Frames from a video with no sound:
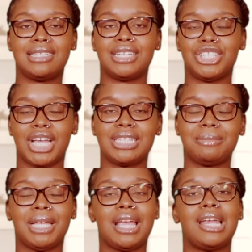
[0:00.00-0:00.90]
They checked
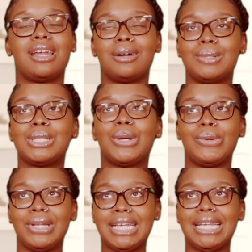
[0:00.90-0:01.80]
me and I was
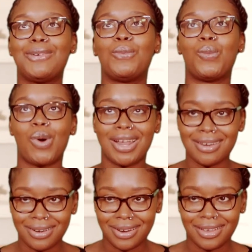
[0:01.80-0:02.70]
only
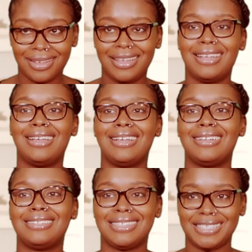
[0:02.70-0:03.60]
1
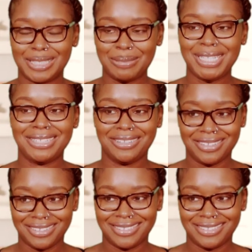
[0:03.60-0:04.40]
centimeter.